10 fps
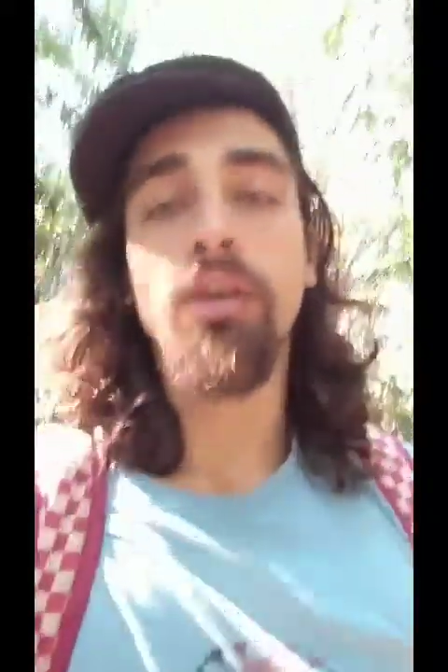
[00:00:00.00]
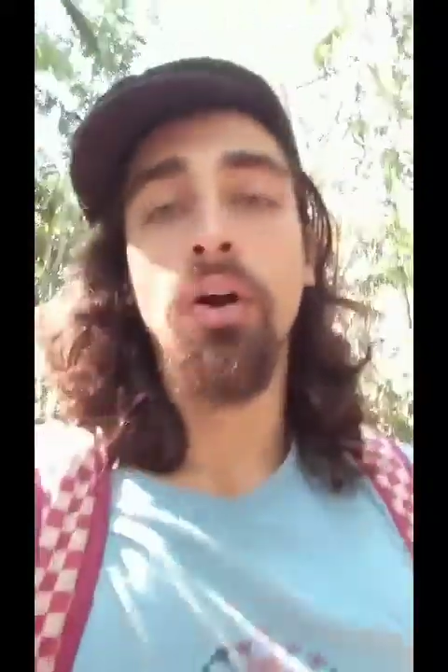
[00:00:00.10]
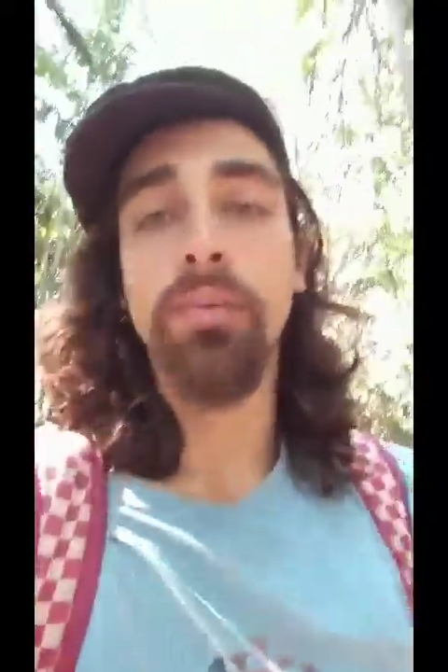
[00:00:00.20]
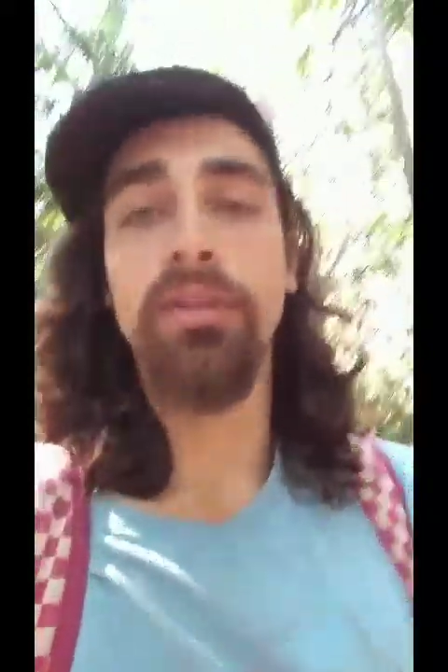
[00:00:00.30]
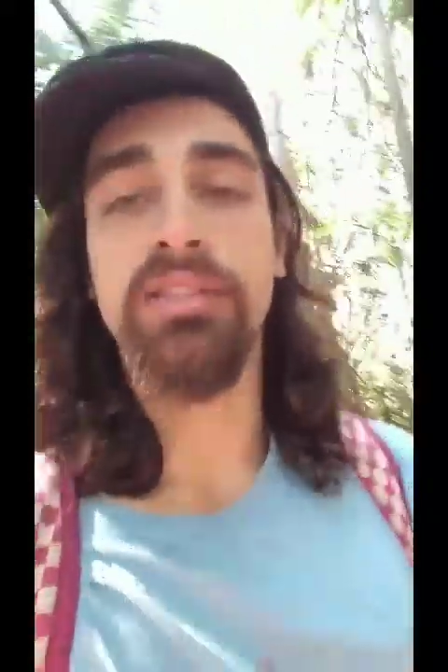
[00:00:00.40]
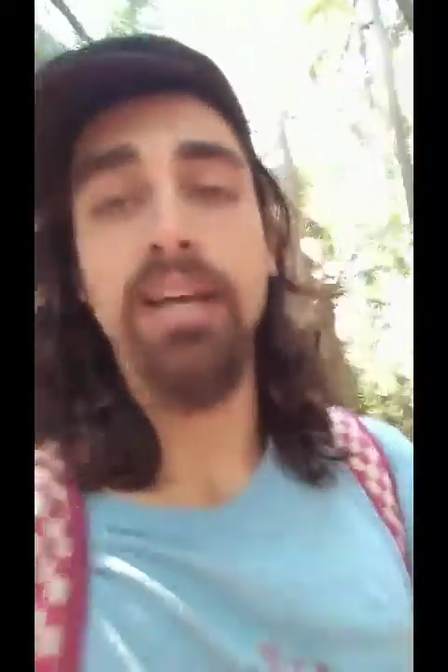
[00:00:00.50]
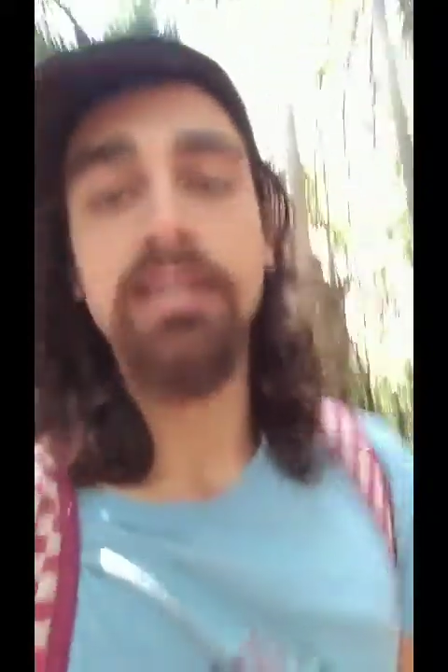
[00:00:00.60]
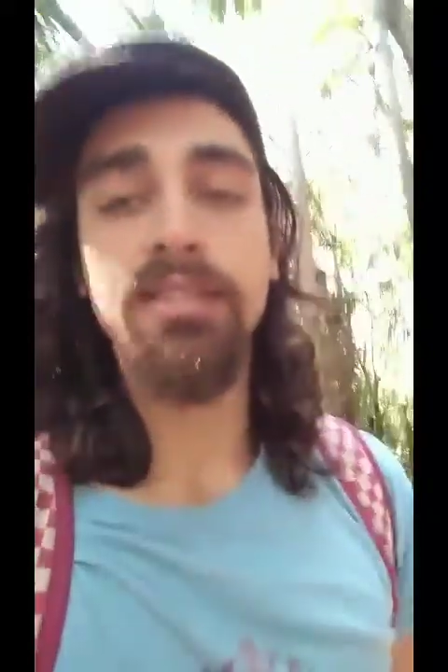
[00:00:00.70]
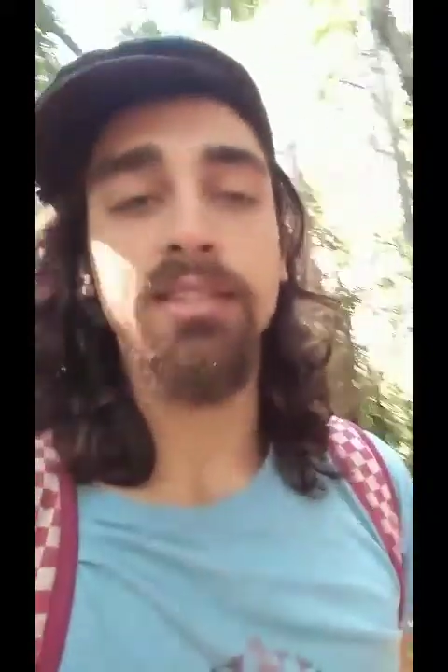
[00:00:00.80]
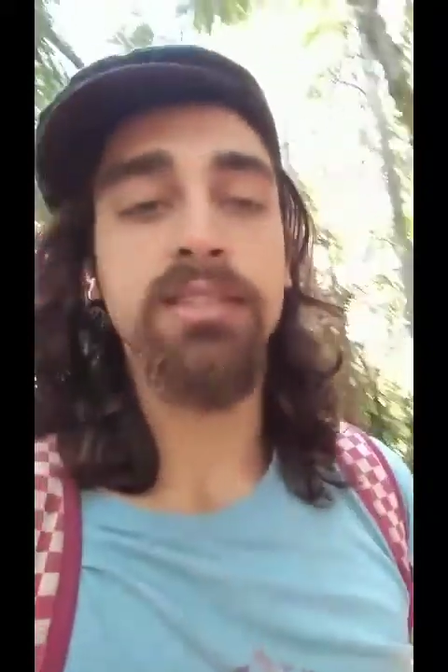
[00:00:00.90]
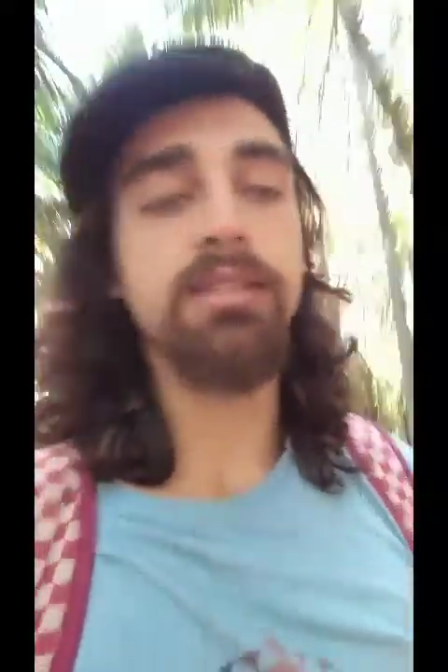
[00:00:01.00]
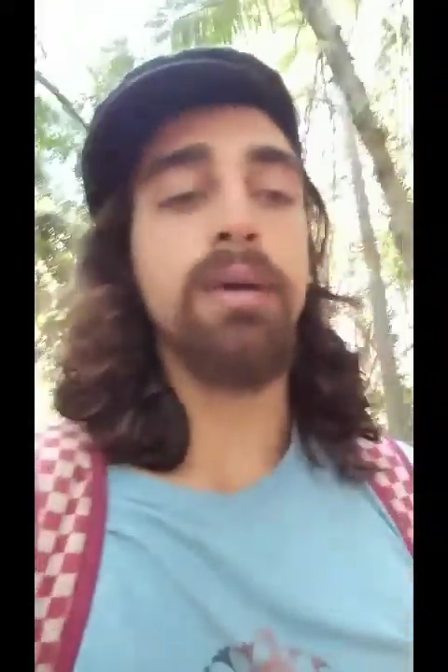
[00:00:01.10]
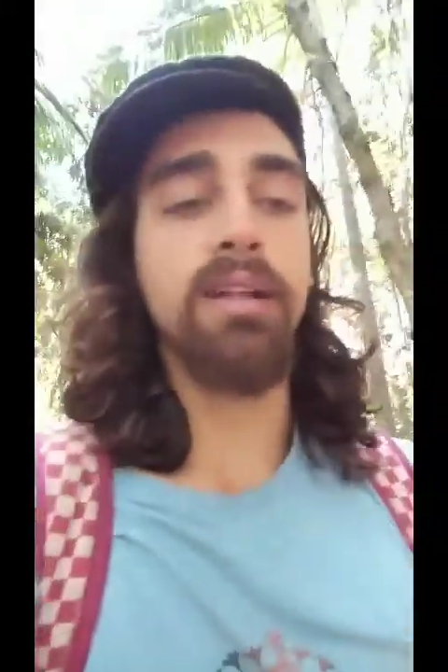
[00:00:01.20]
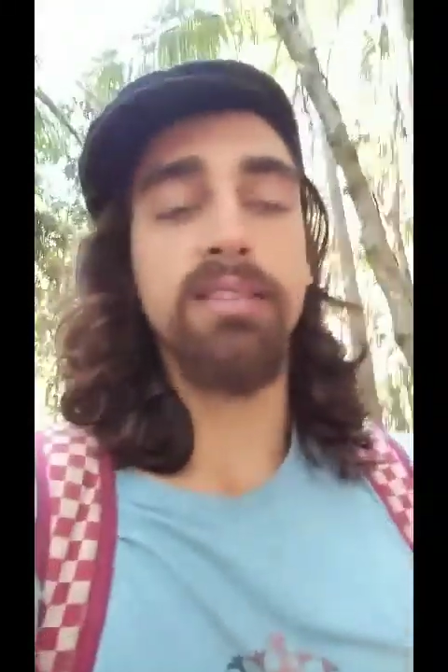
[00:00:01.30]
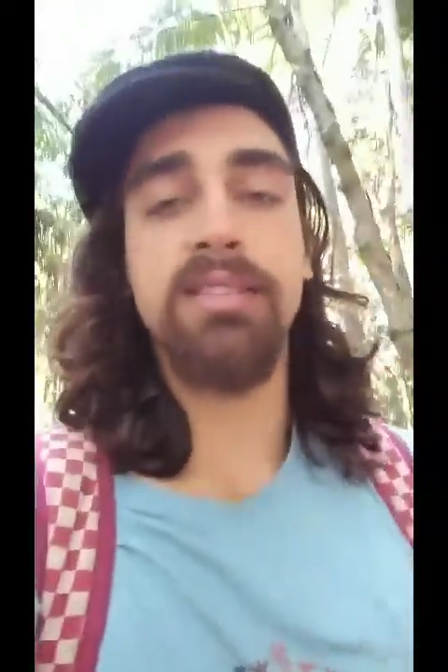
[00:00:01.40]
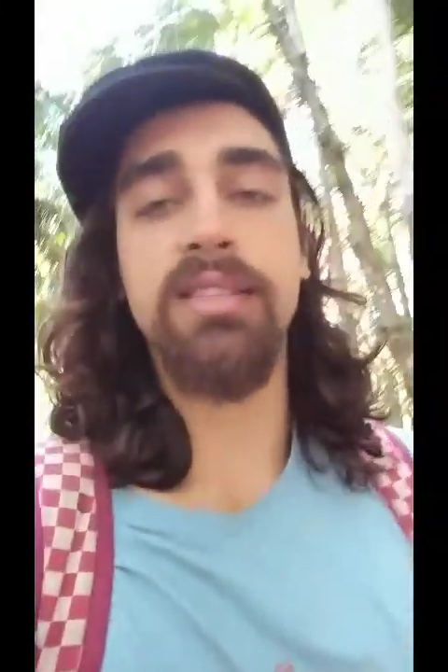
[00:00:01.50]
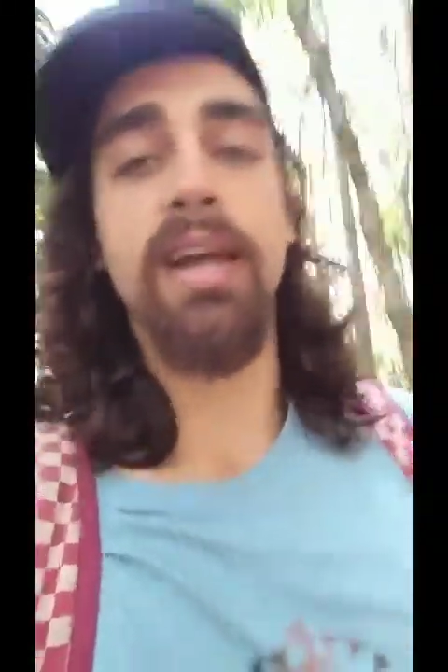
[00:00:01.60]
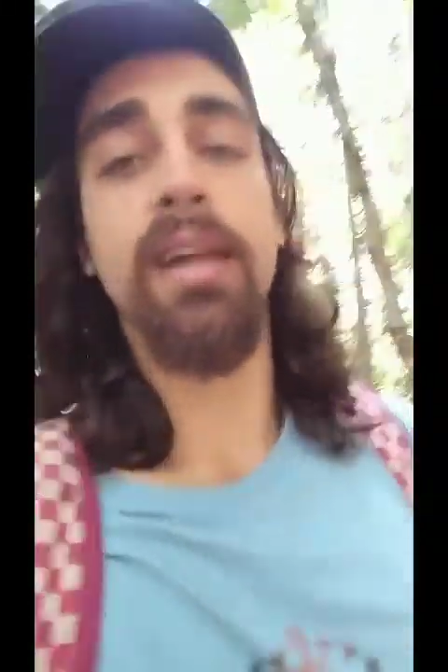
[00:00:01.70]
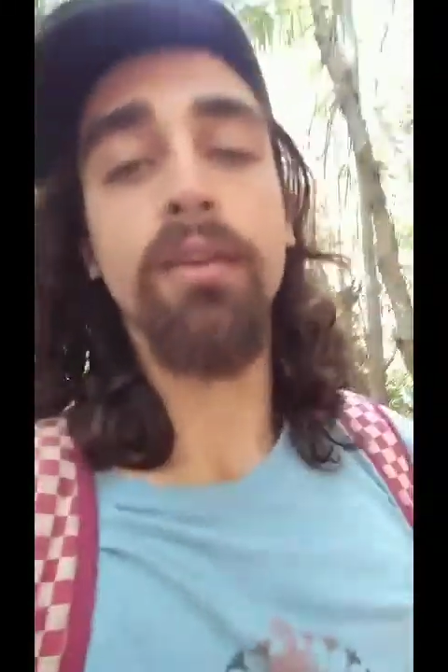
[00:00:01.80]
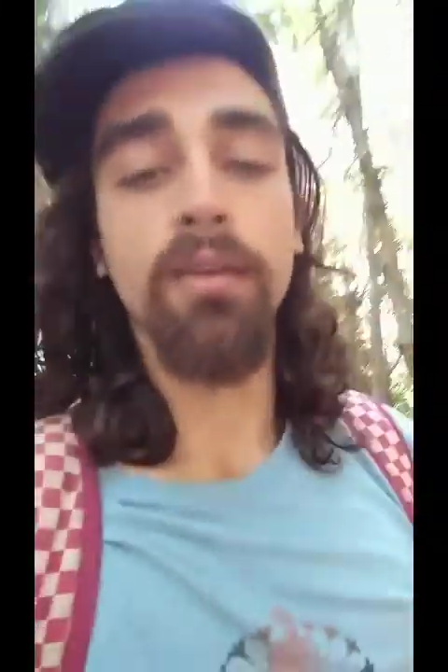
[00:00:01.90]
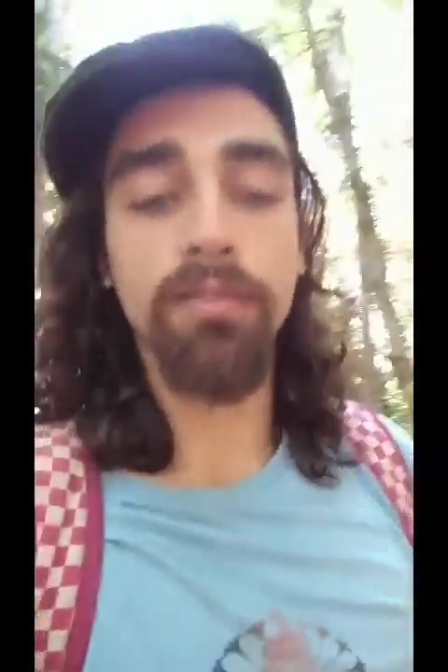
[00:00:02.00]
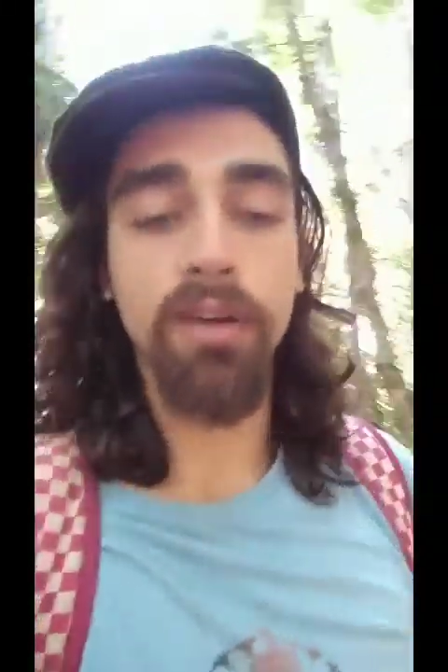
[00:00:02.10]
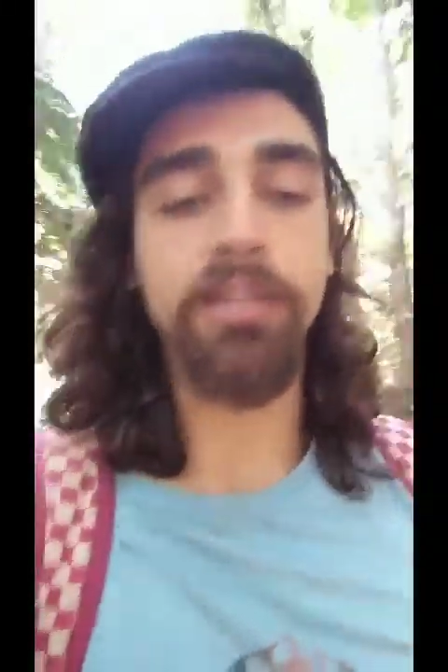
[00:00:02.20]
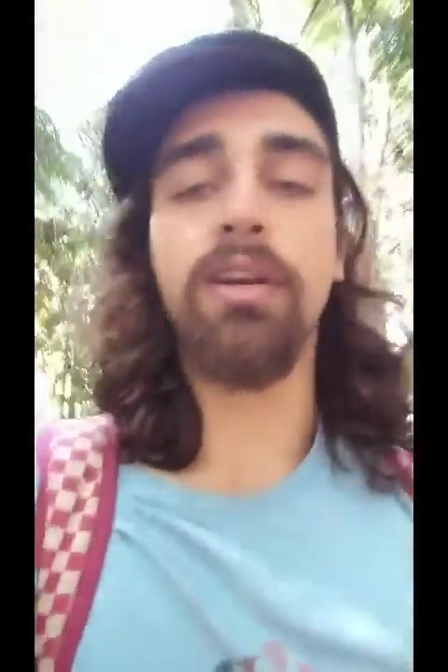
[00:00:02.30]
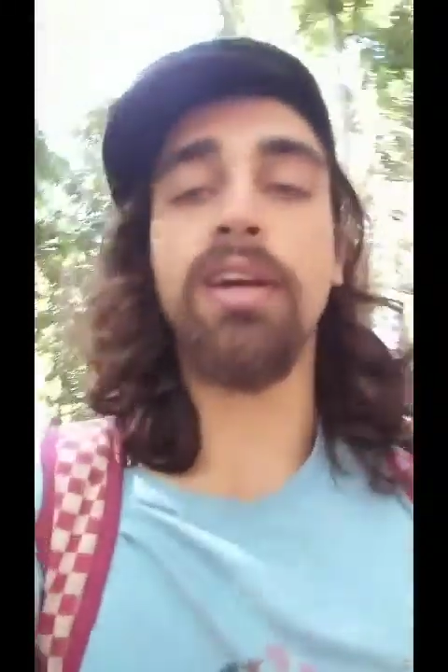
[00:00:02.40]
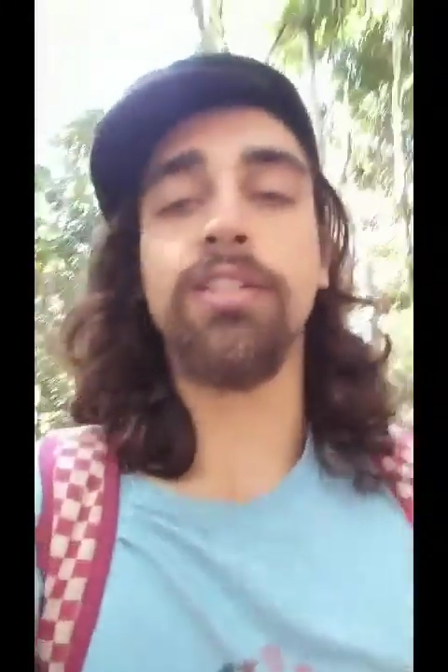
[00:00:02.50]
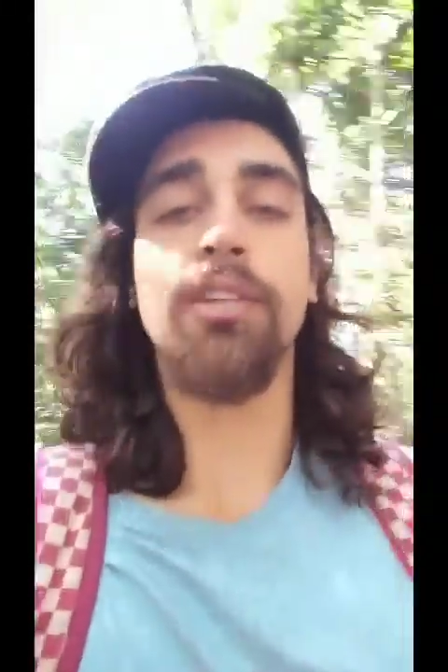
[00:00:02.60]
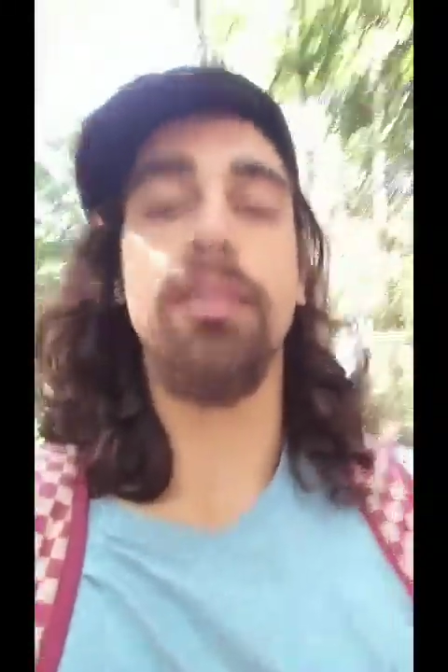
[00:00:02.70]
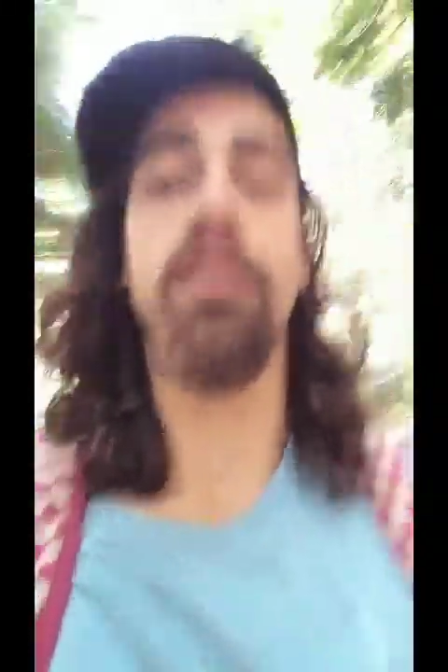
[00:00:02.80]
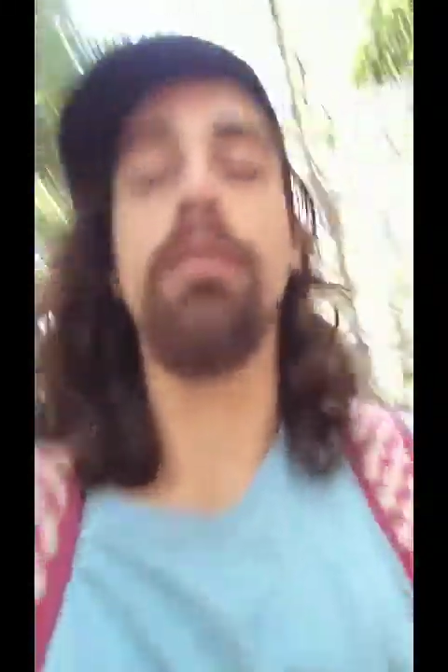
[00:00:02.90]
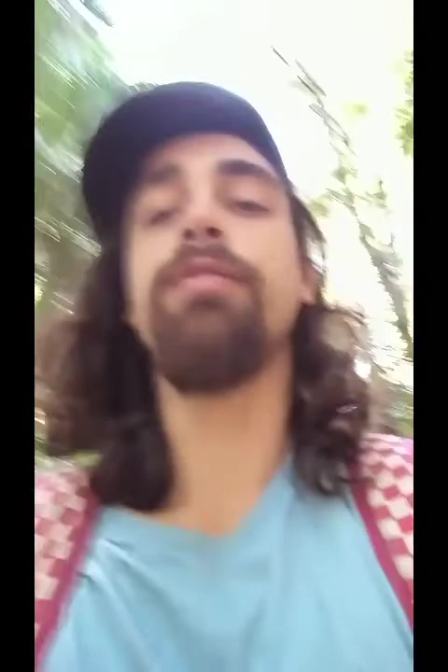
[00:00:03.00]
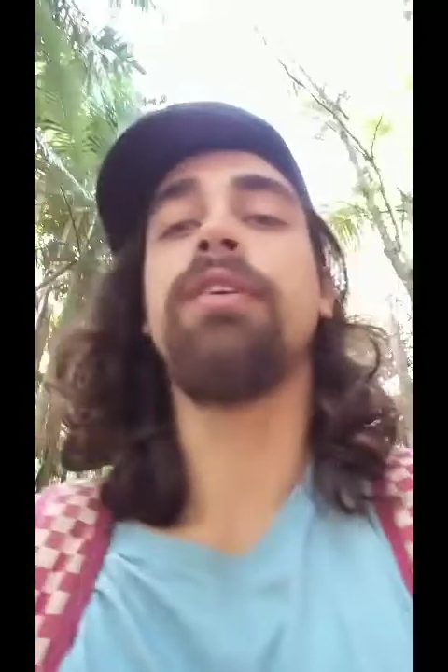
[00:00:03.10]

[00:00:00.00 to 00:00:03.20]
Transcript: homeostasis, a balanced state of hydration, of